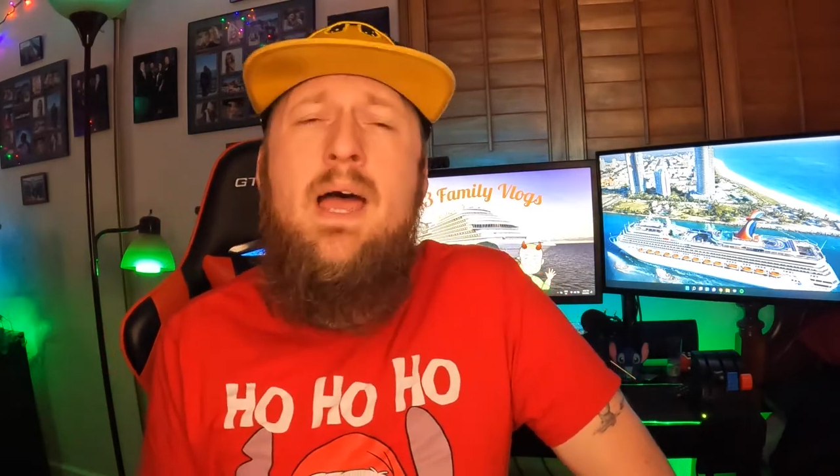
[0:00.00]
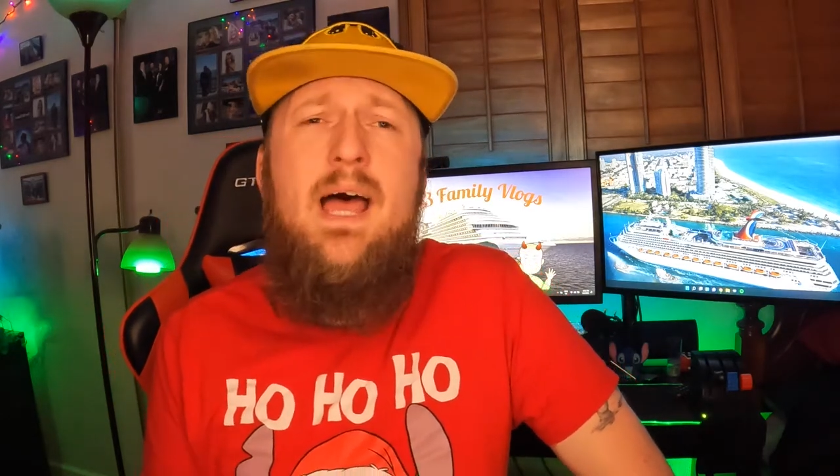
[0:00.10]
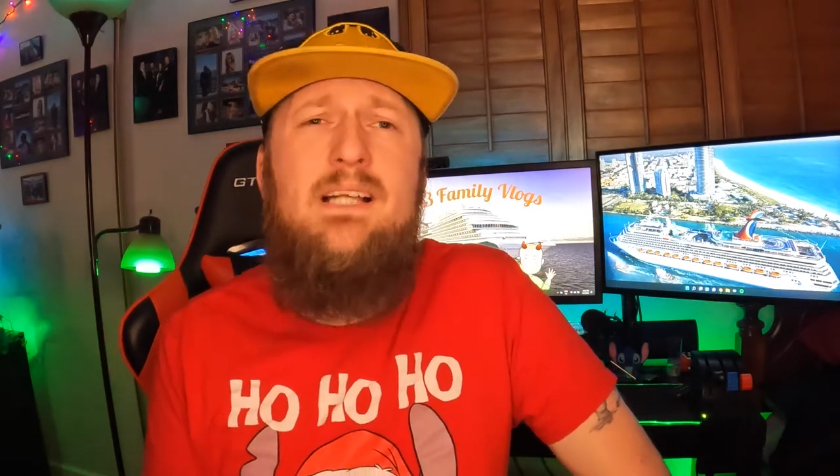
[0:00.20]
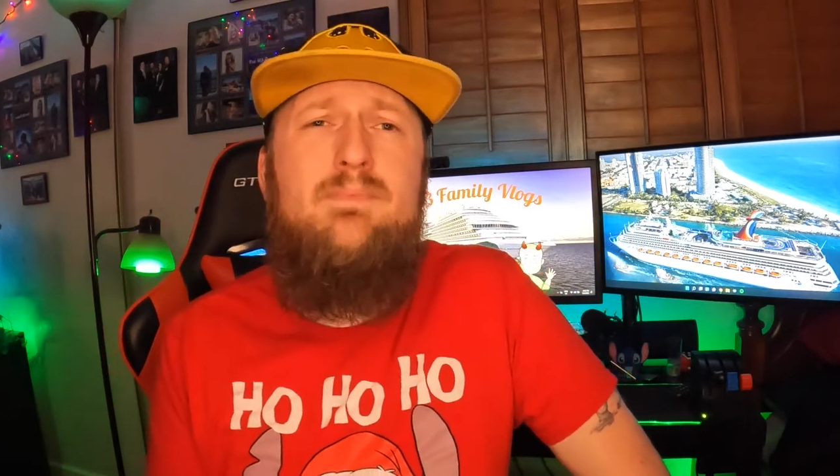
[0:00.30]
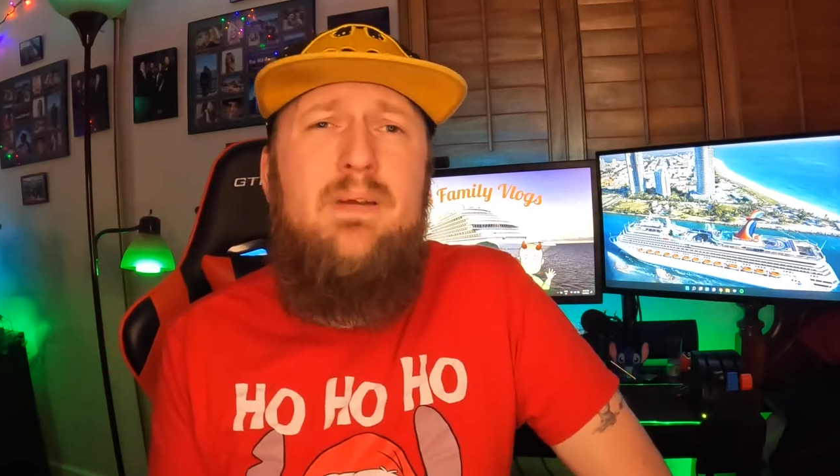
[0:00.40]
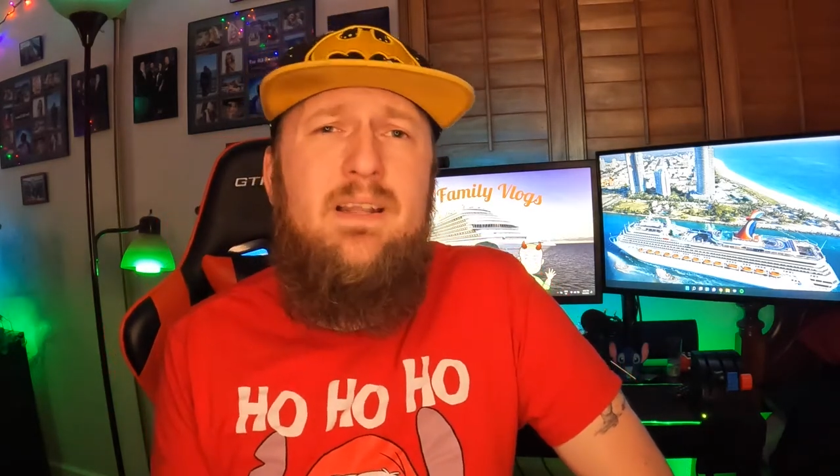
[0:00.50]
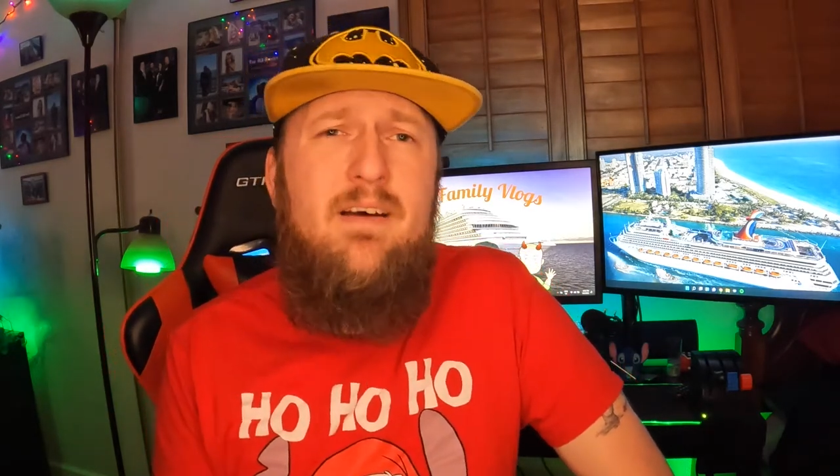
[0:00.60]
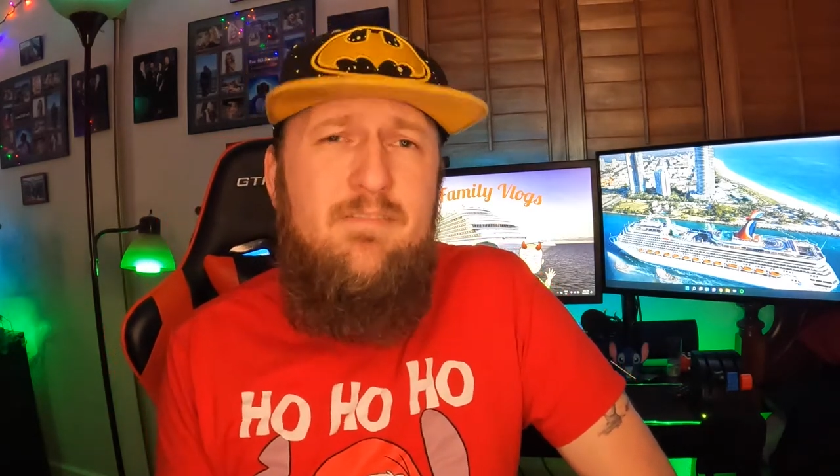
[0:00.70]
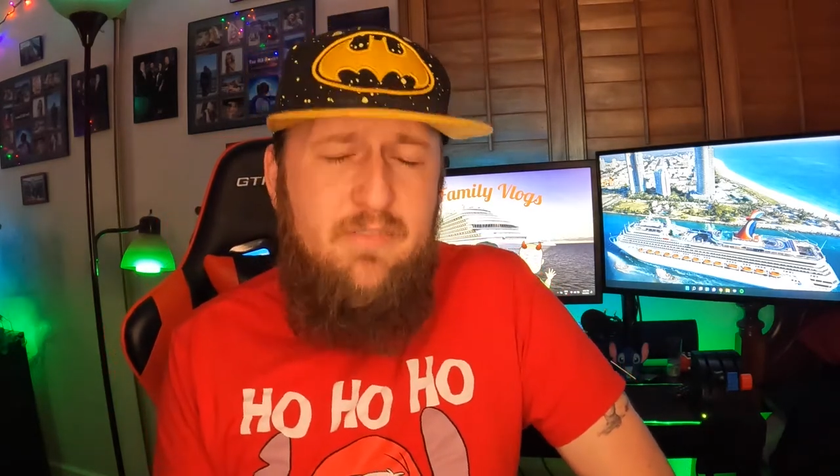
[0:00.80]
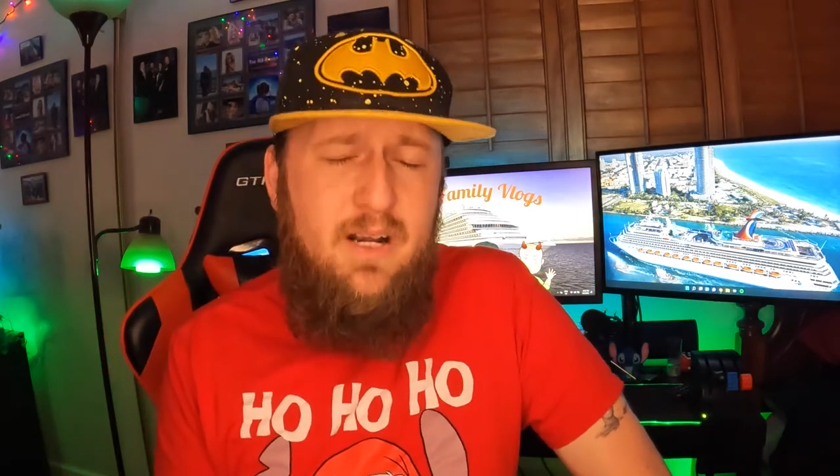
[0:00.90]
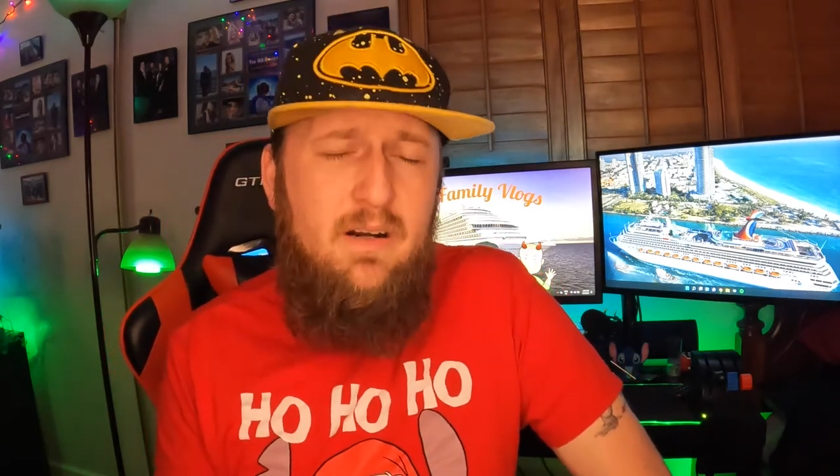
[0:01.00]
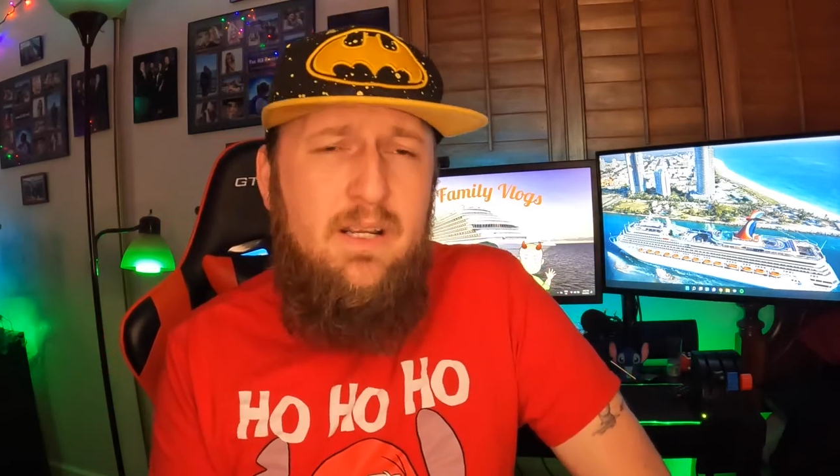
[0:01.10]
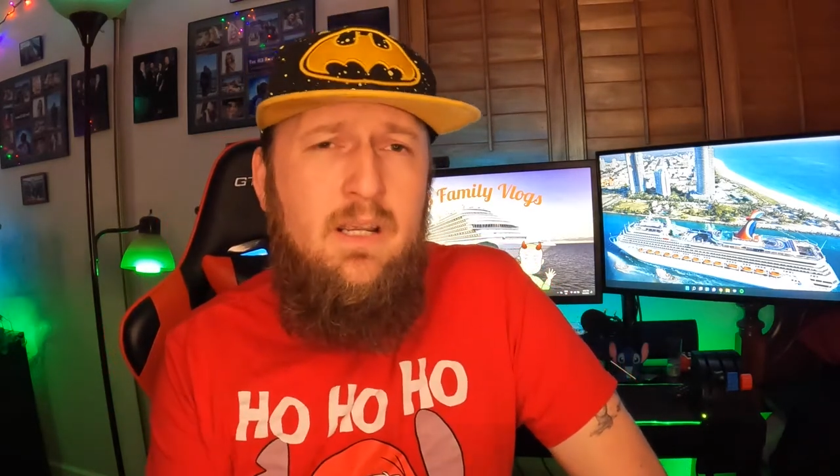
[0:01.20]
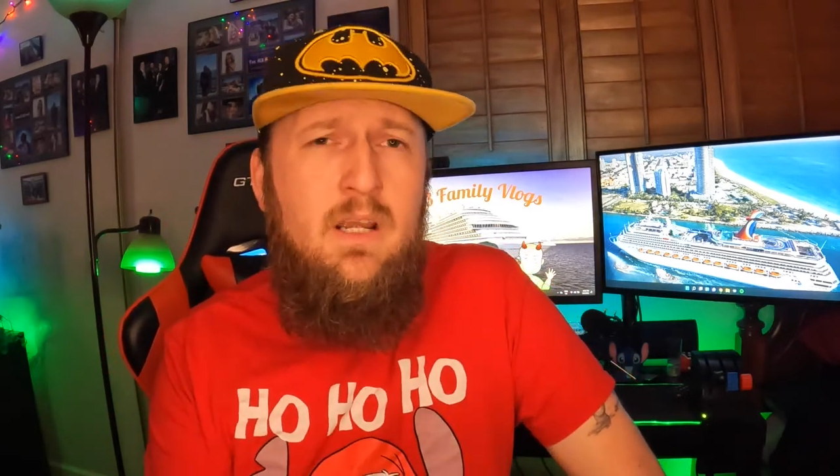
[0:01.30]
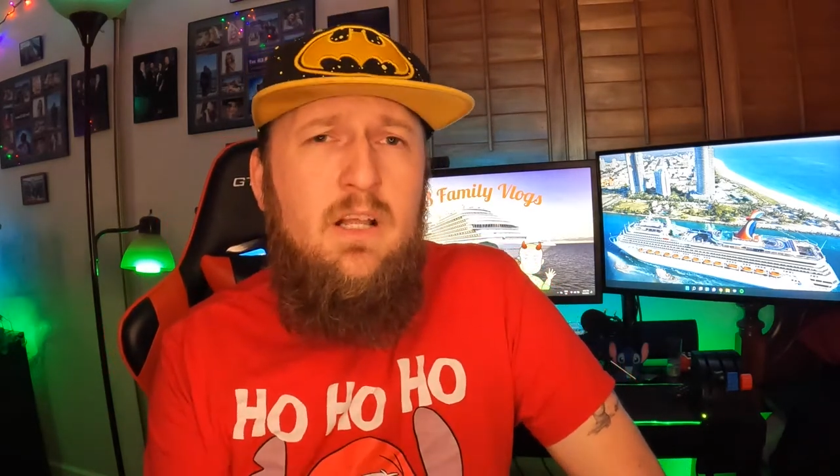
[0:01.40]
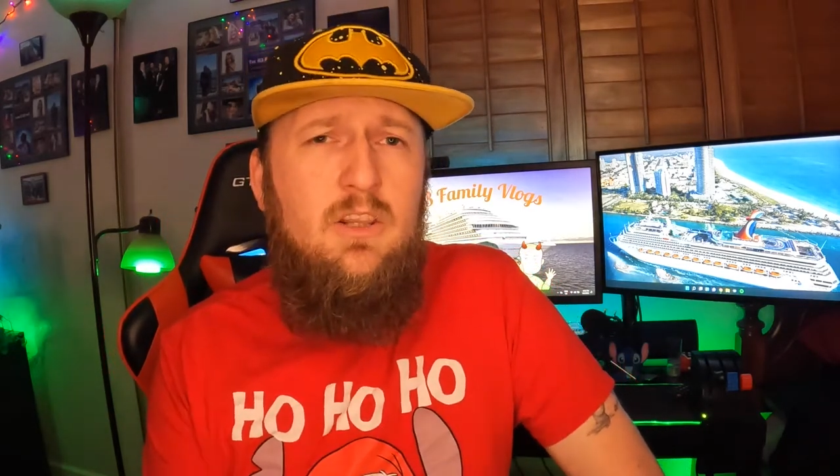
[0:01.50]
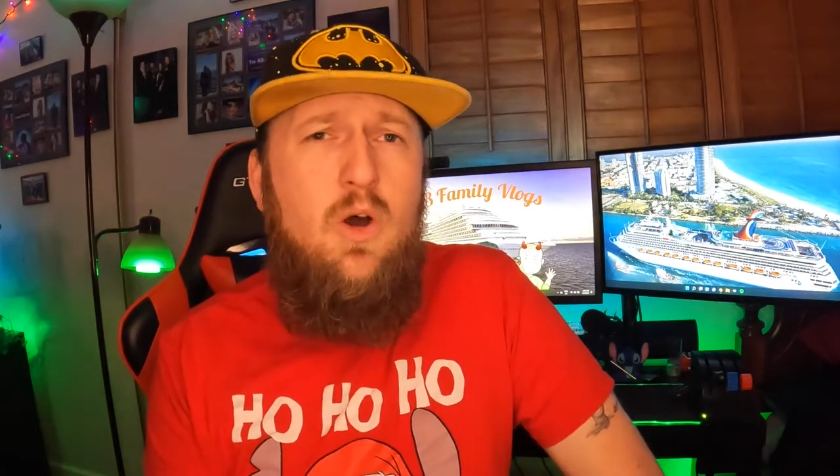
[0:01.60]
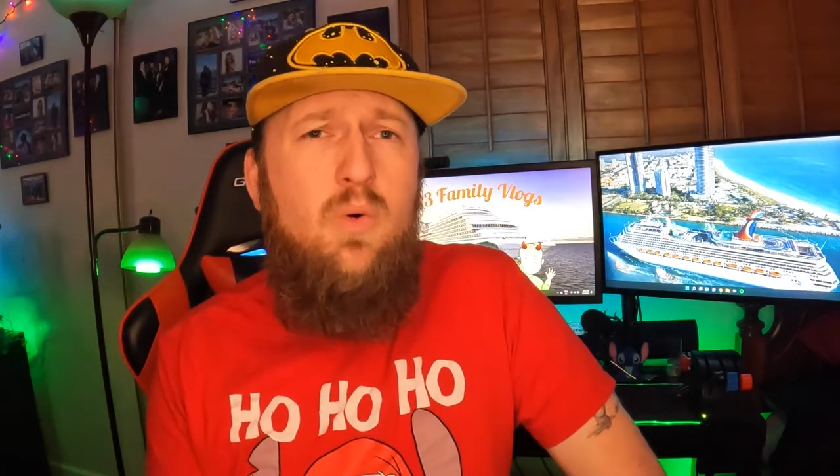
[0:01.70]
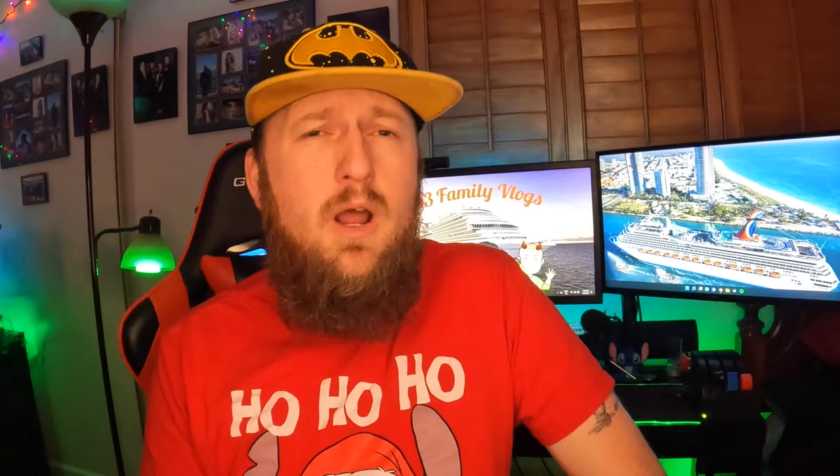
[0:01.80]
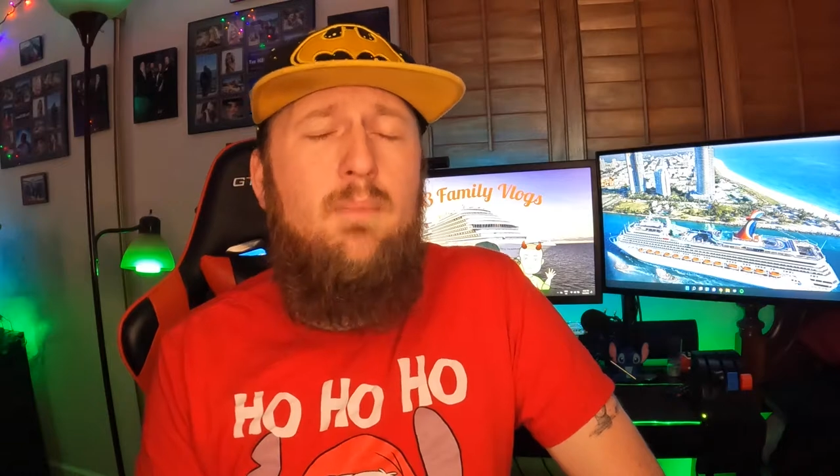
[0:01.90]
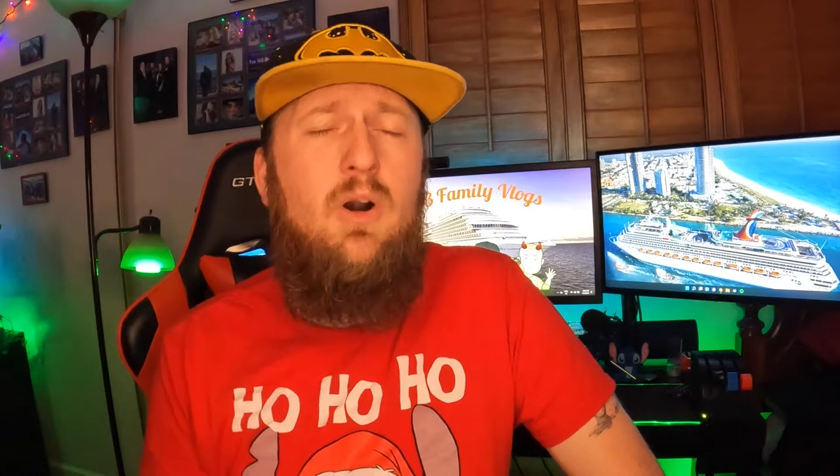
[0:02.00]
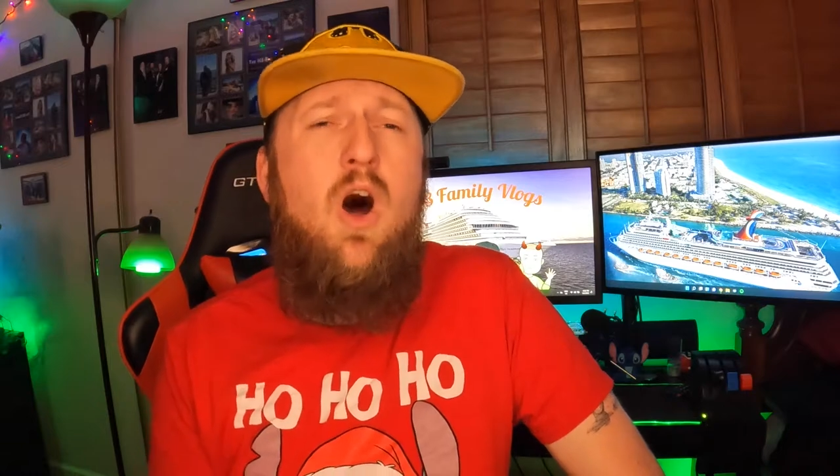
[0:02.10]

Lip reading: has been a very low number.